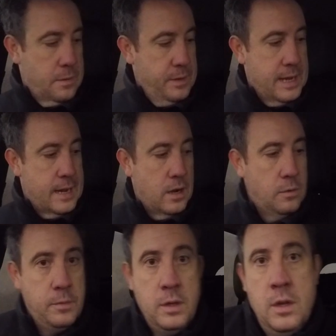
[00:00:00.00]
we get
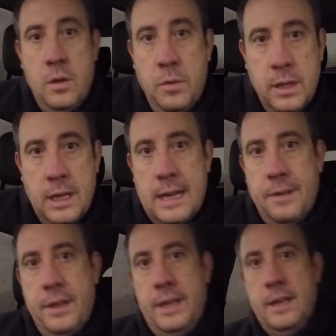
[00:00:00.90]
home we'll allow
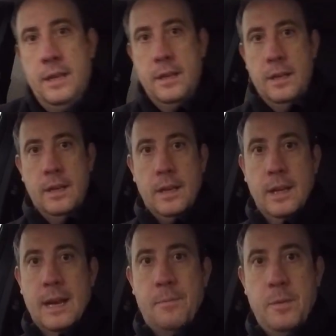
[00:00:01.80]
the
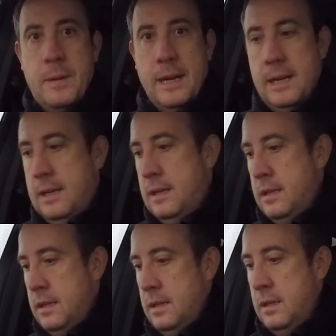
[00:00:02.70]
camera bag
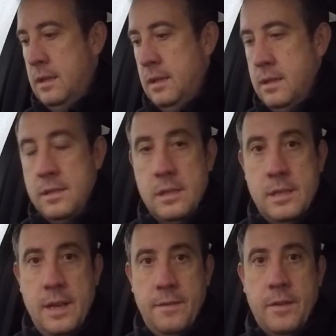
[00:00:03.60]
to
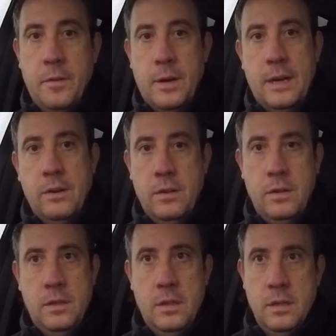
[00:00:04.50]
sit for a while
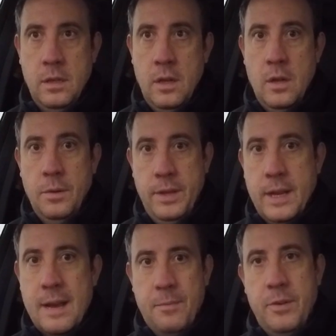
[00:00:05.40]
with the
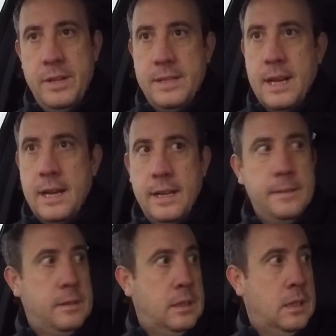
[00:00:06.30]
camera inside it
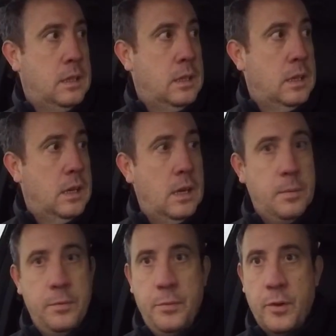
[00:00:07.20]
uh,
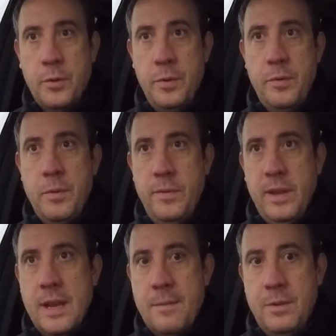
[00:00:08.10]
before we remove the
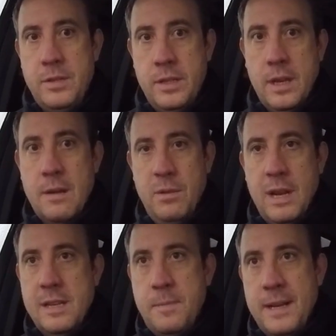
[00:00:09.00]
camera so the camera
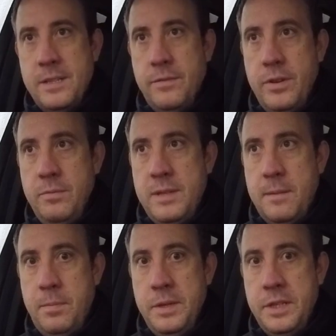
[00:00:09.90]
gets back to room
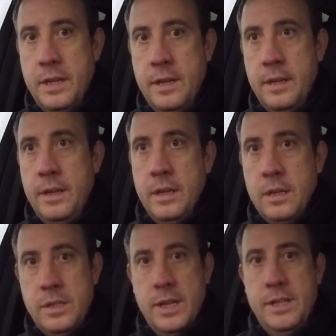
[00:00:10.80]
temperature.
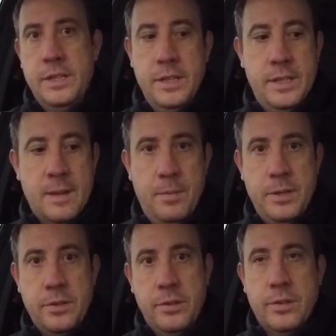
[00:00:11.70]
The changes in
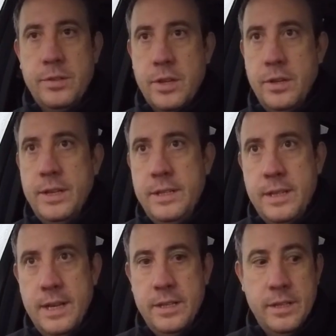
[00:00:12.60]
temperature will cause
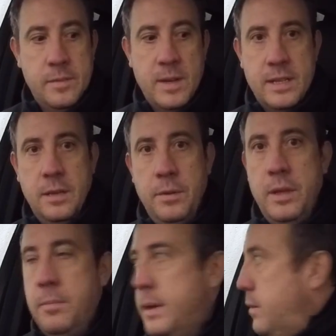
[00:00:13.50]
condensation, especially with
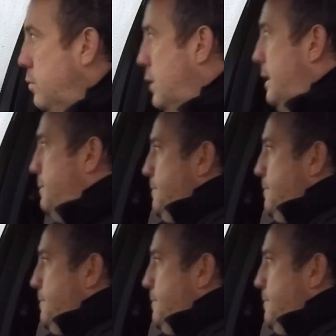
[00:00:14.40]
it being wet.